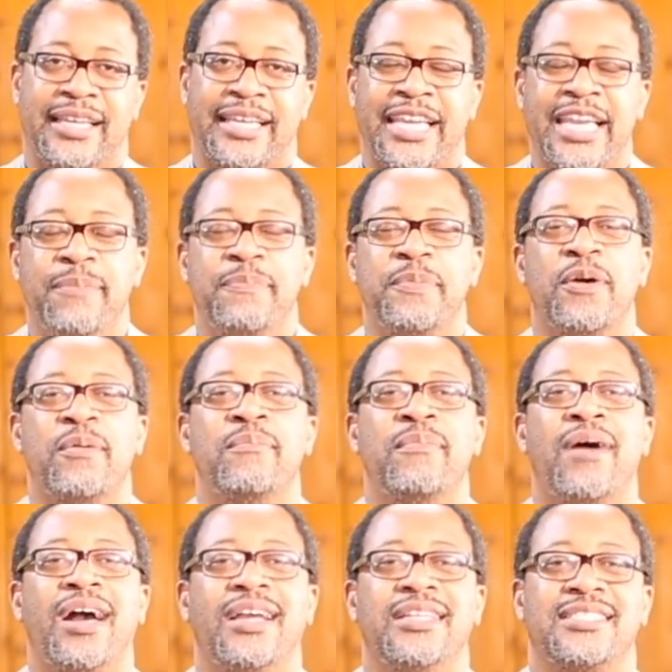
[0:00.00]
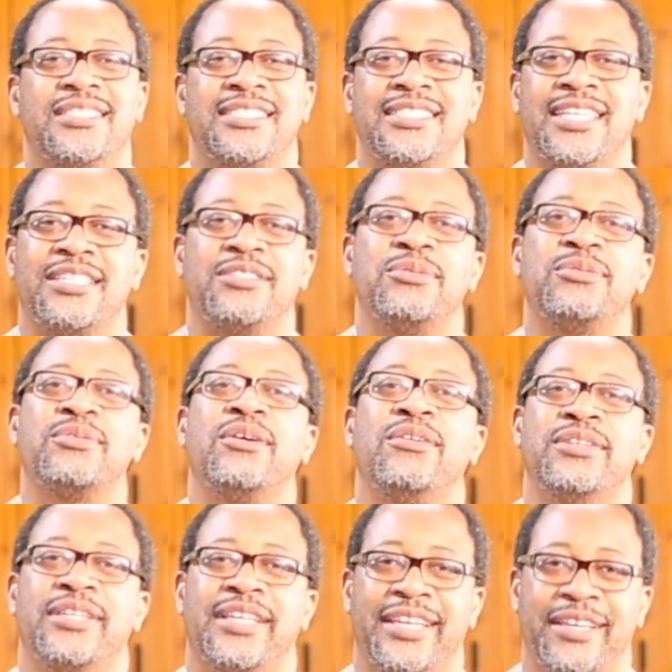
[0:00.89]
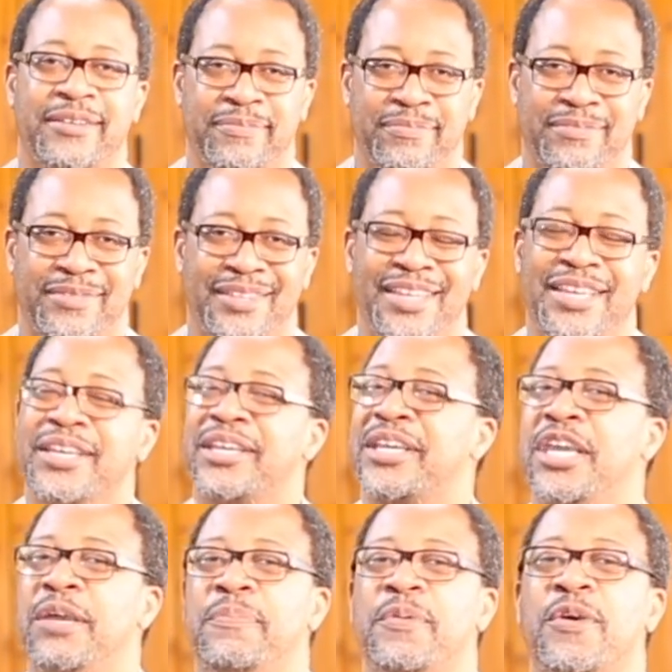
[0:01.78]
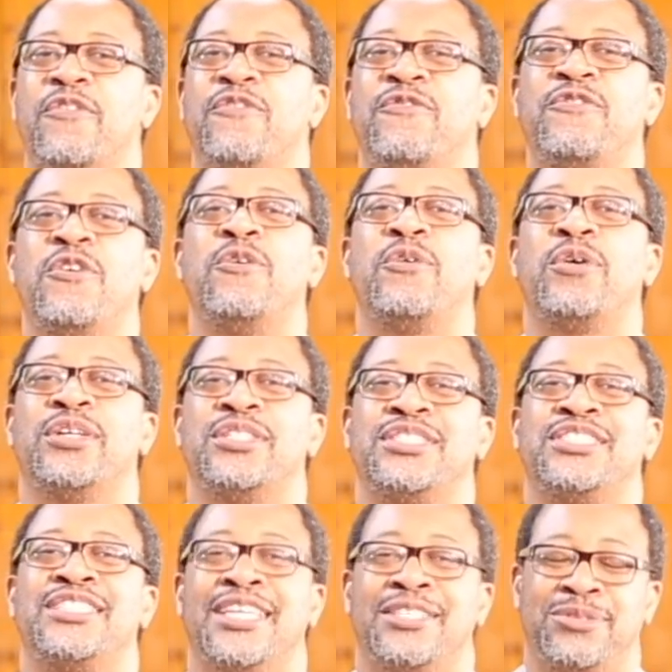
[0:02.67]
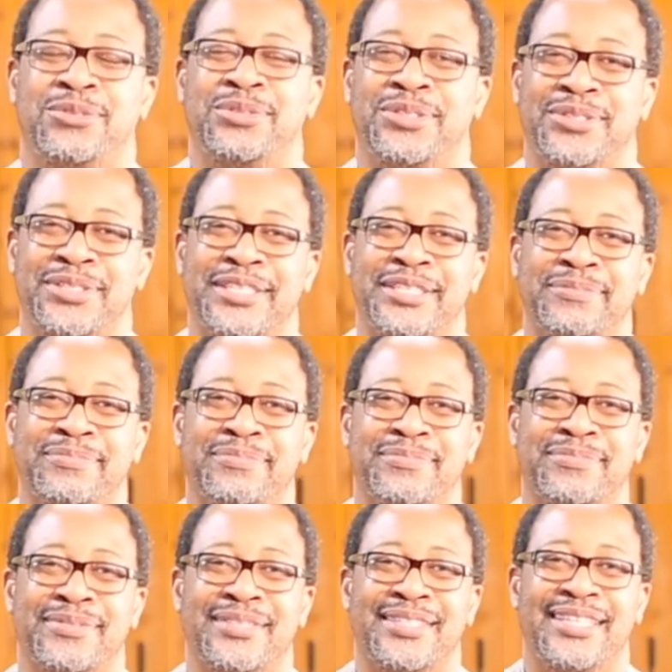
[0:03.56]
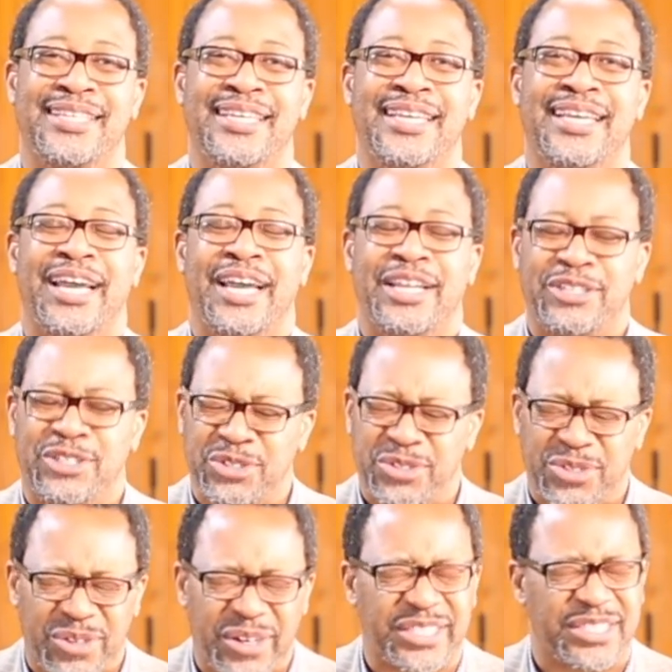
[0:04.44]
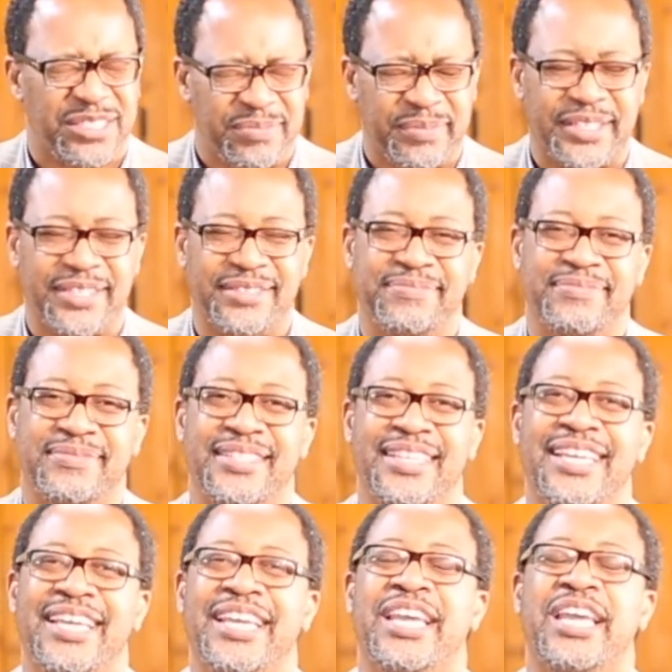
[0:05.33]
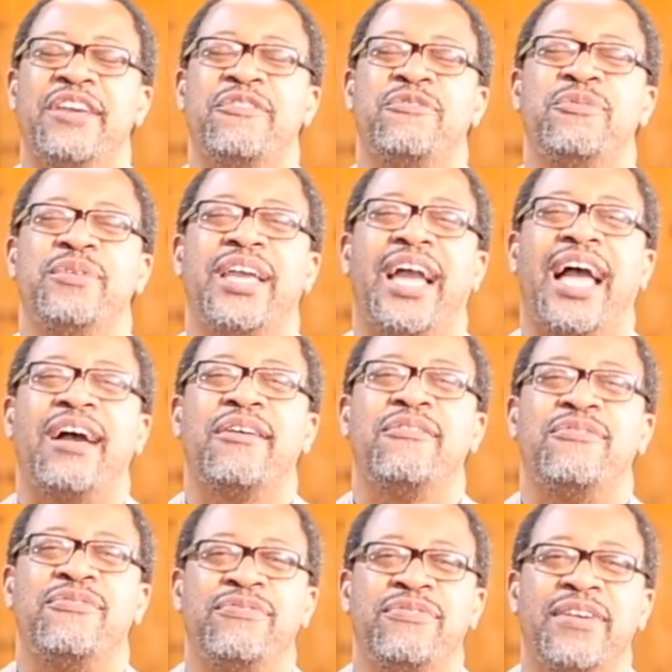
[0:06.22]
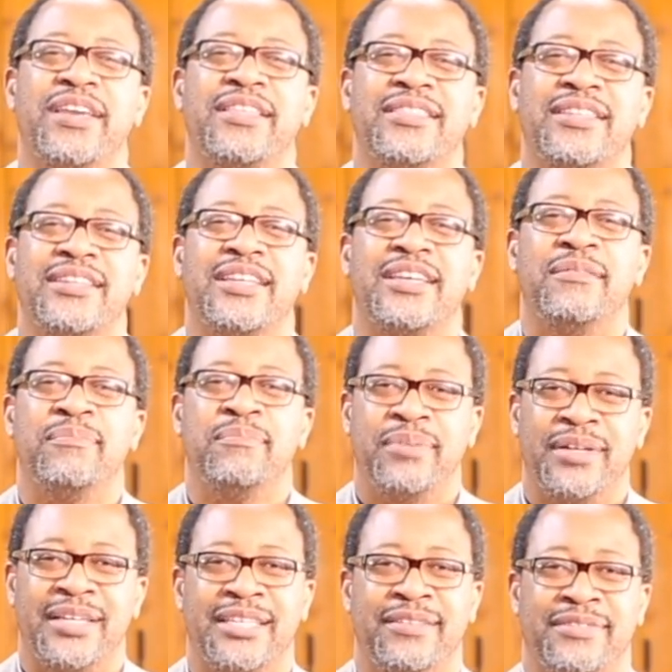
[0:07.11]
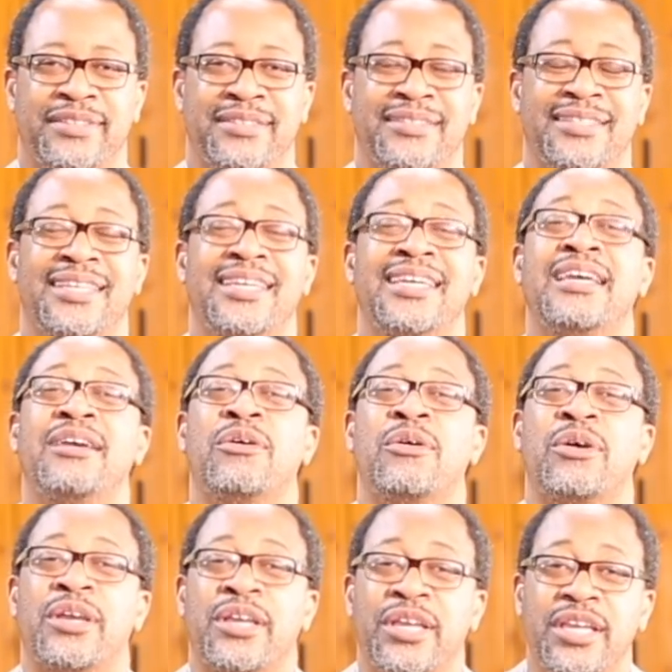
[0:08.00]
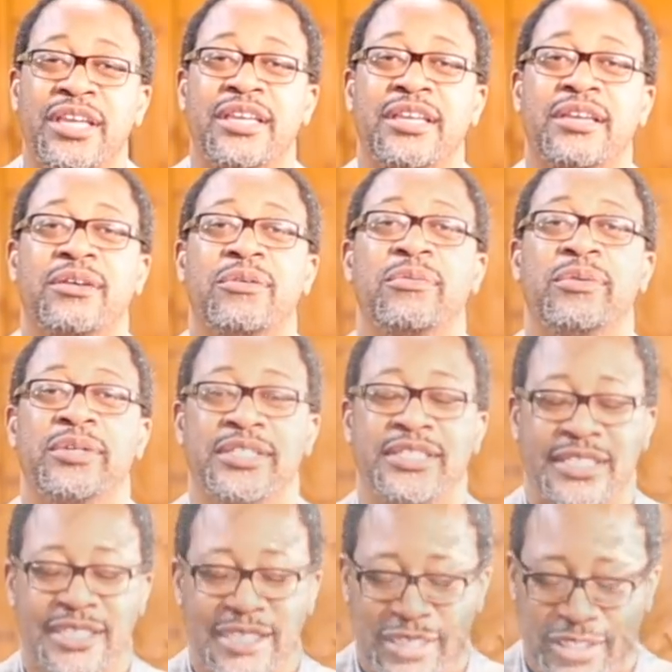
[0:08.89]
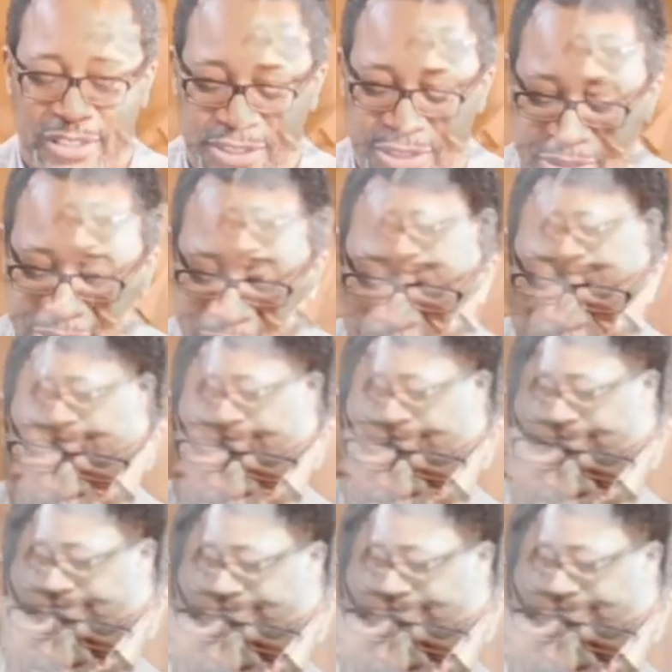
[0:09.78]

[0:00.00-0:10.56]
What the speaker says: Keep your mind settled on him. Keep your focus settled on him. And trust me, if we have faith in him believing, he will see us through.